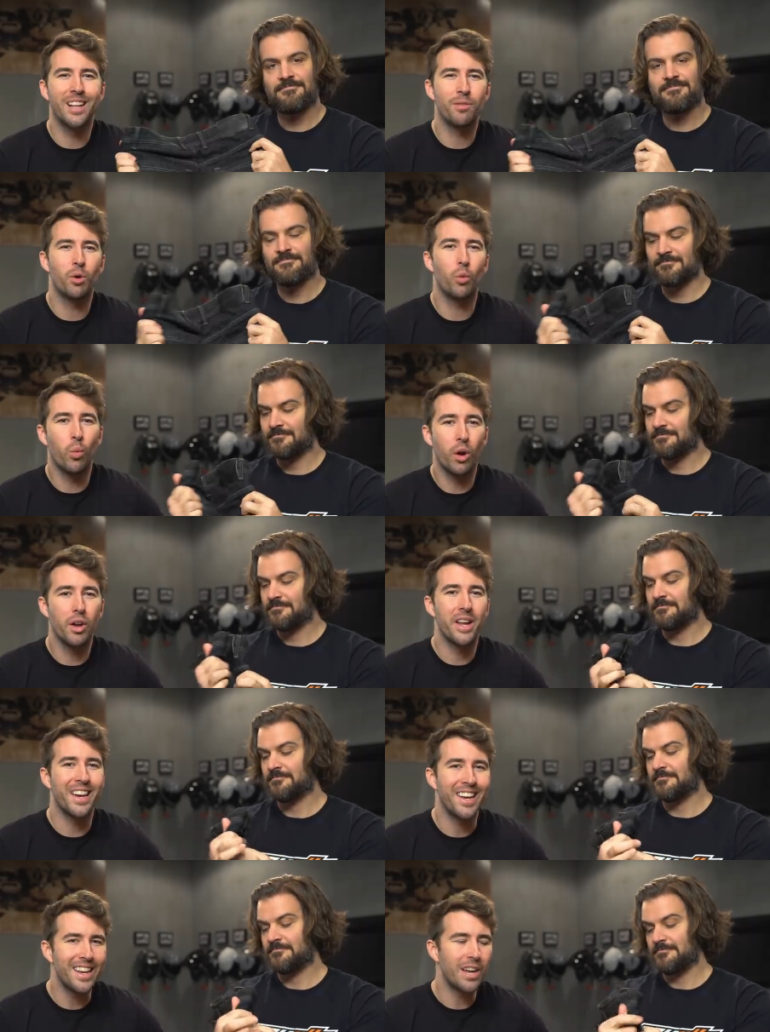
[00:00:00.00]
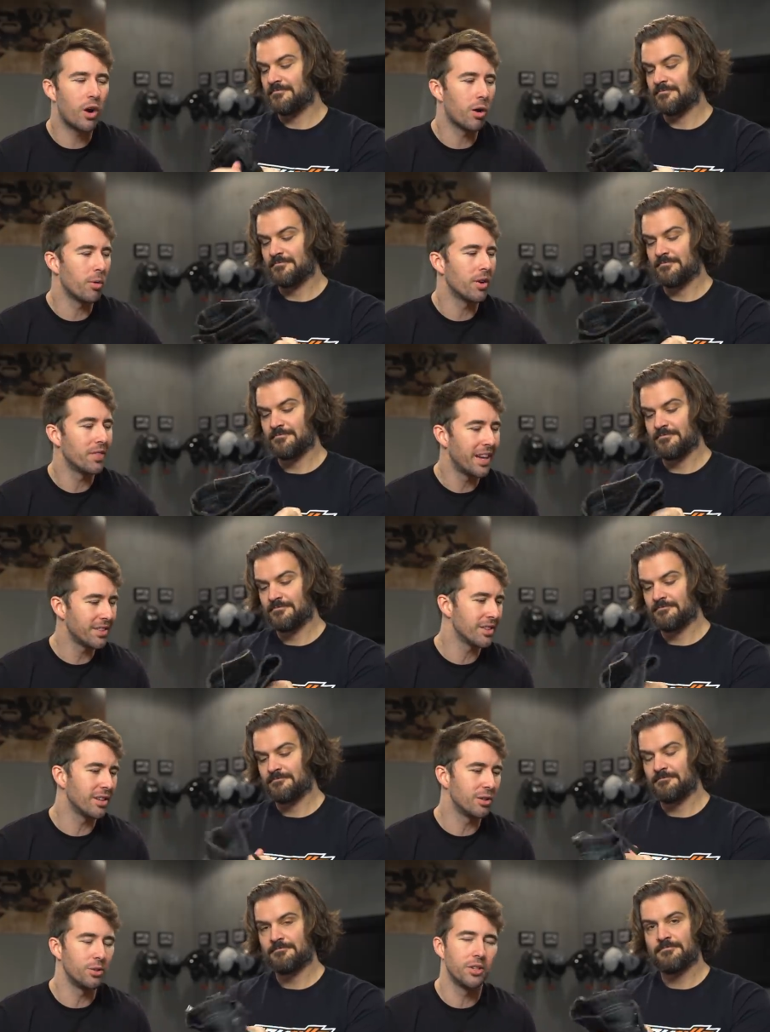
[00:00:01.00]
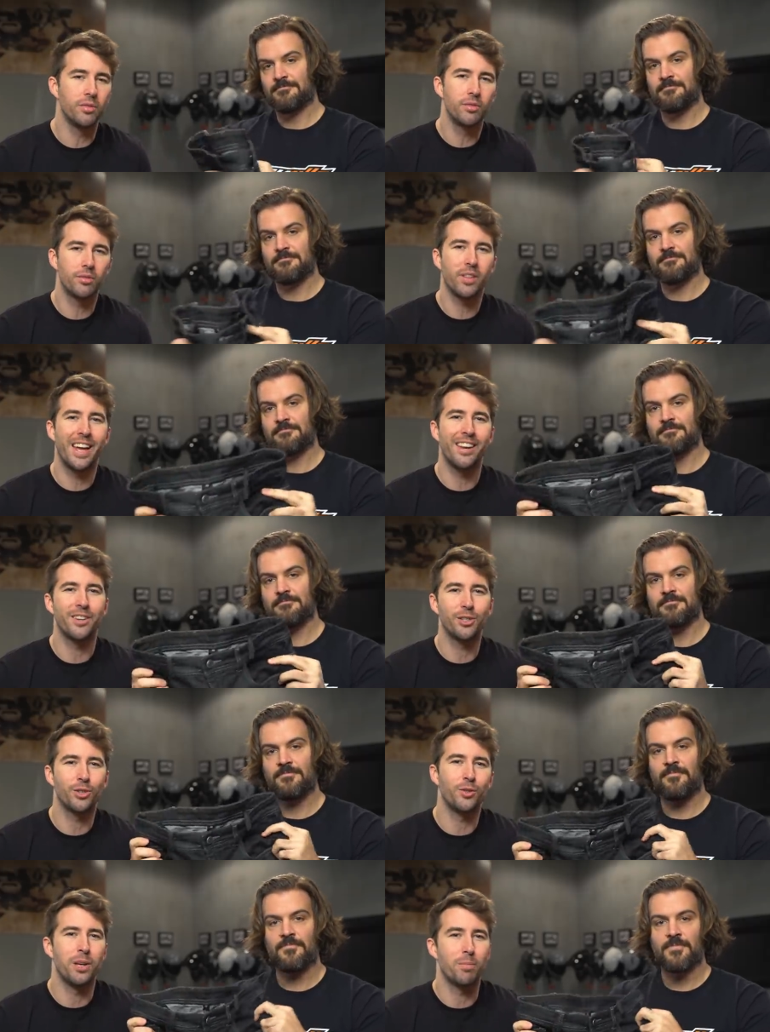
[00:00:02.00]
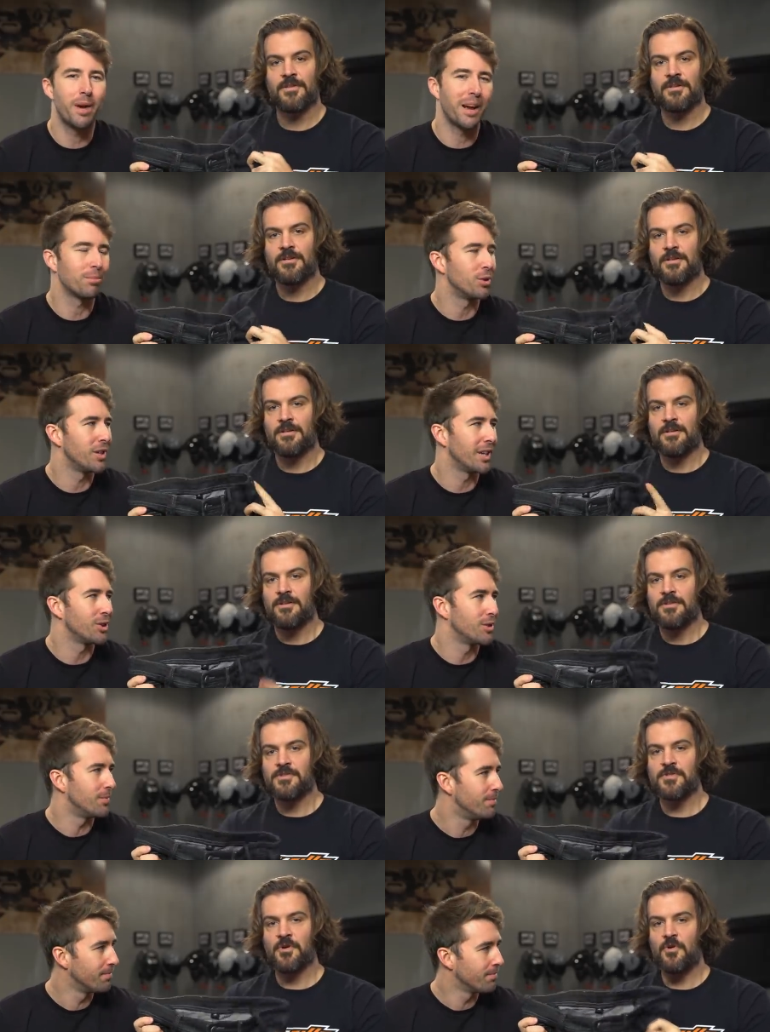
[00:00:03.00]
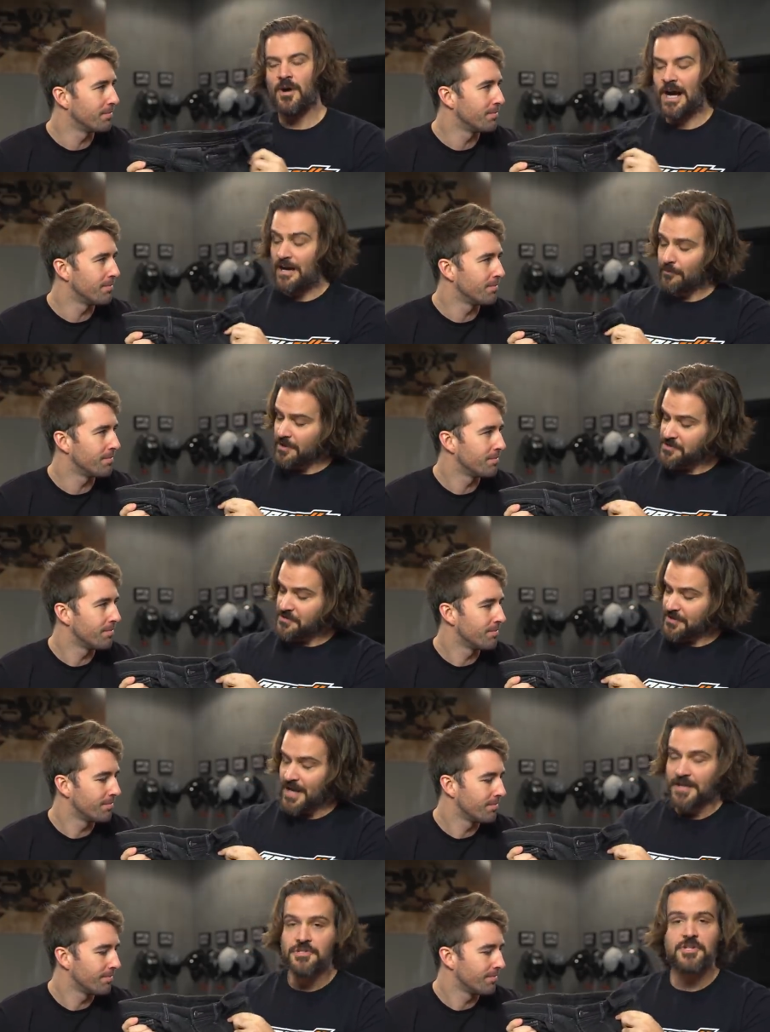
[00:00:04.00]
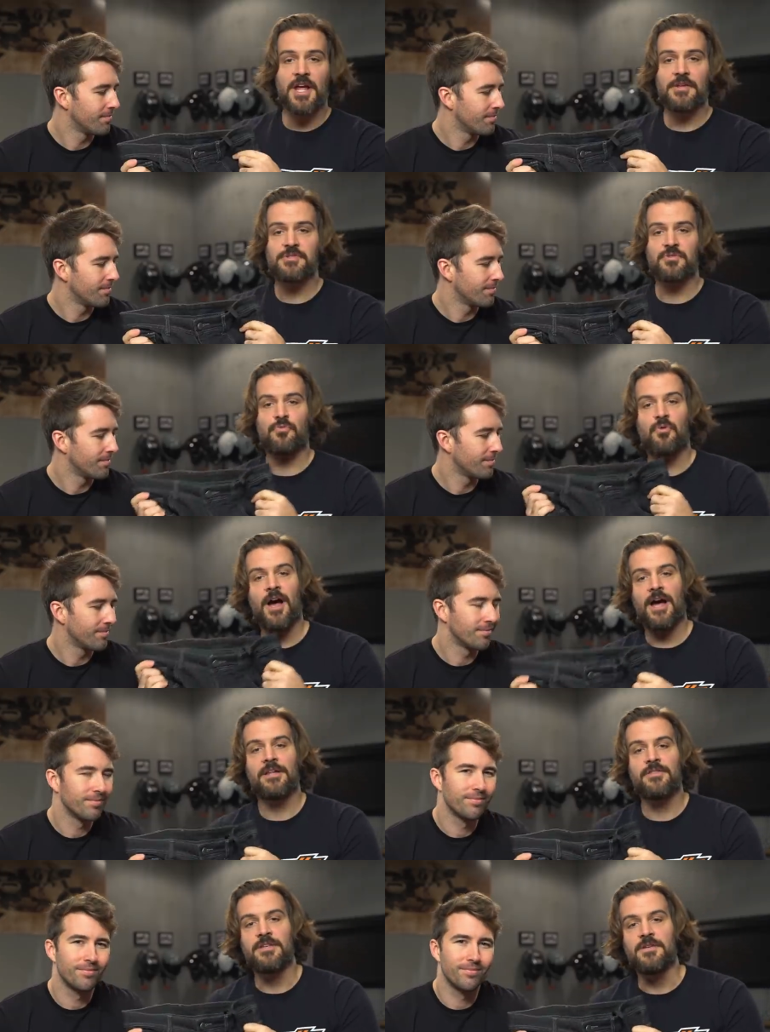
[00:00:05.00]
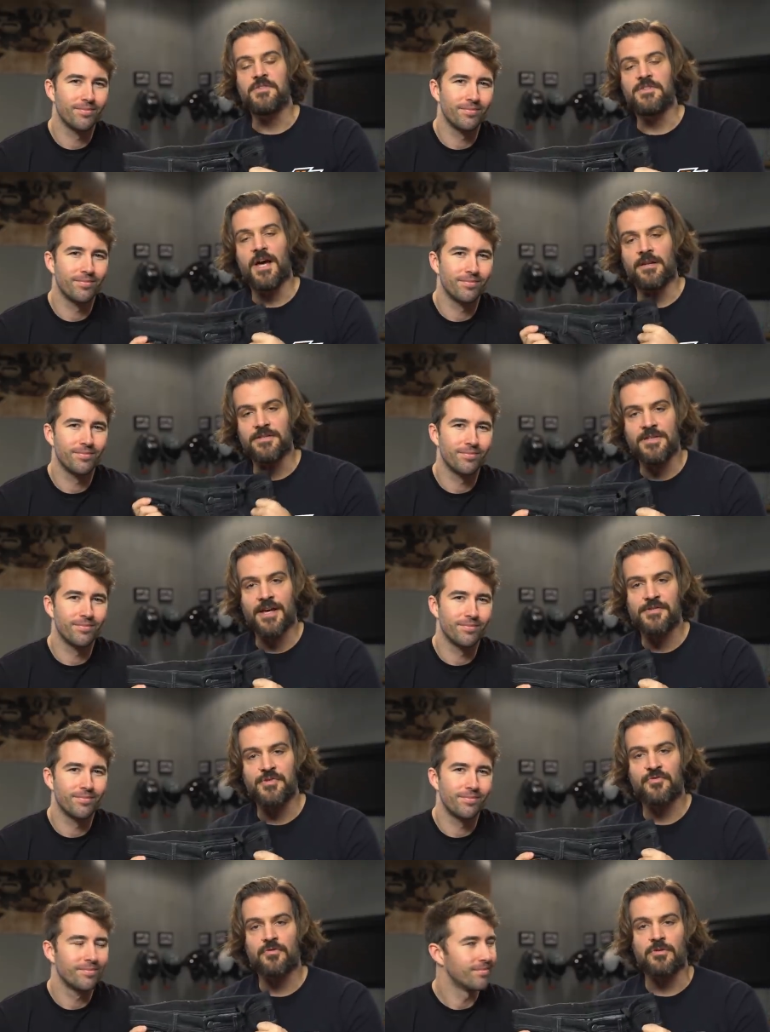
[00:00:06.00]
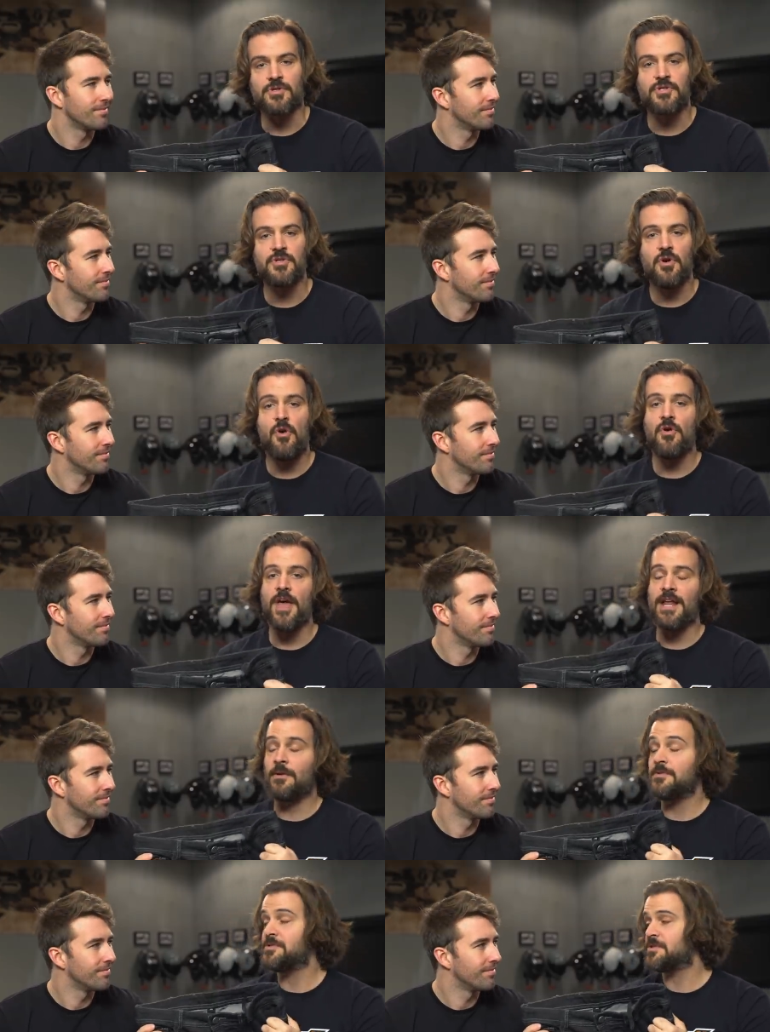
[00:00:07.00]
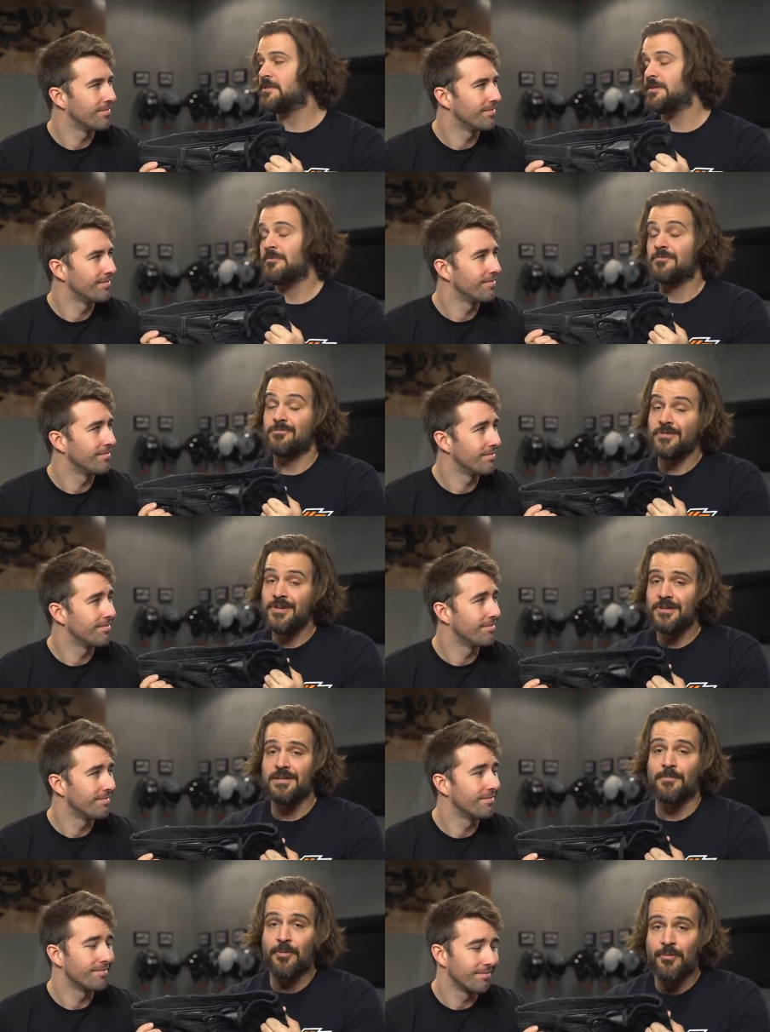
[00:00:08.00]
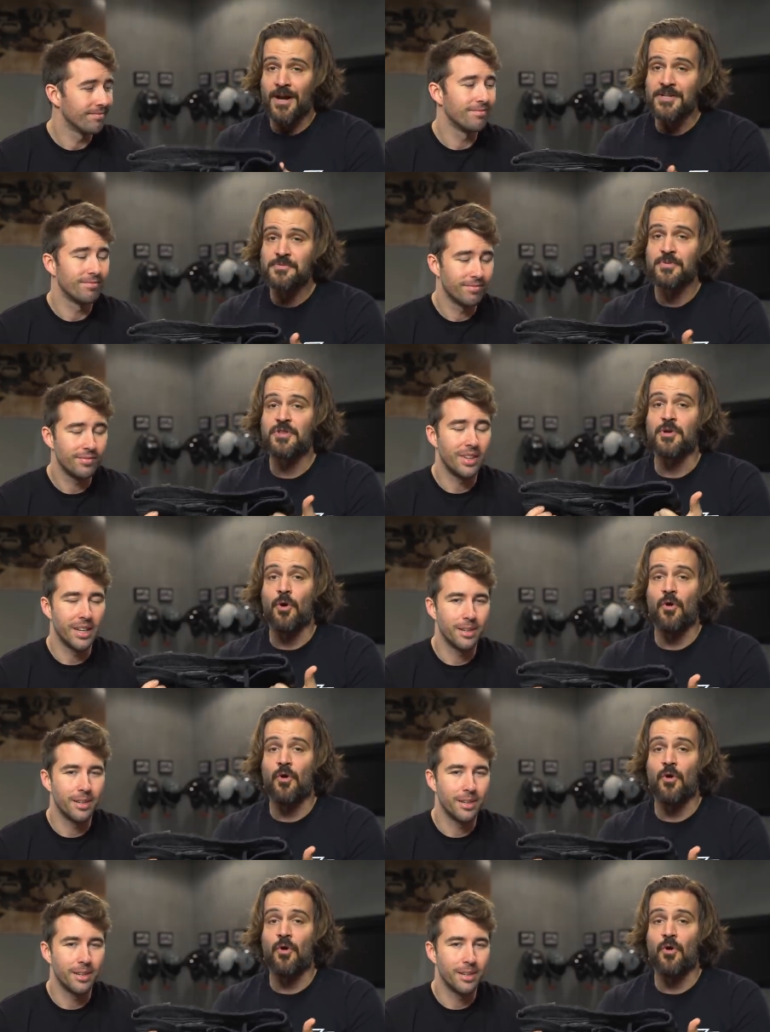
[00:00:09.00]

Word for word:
Speaker 1: Level 1 knee armor. That's included for that additional impact protection.
Speaker 2: So I recently had a chance to ride in these down in Texas for a shoot, and I was really impressed with the